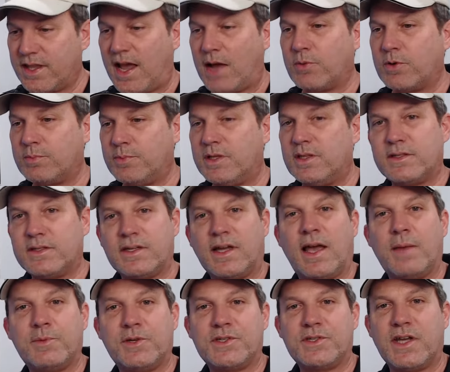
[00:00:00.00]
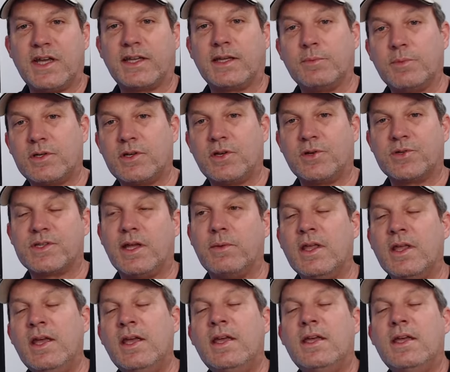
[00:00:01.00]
That would be the time to check it, because that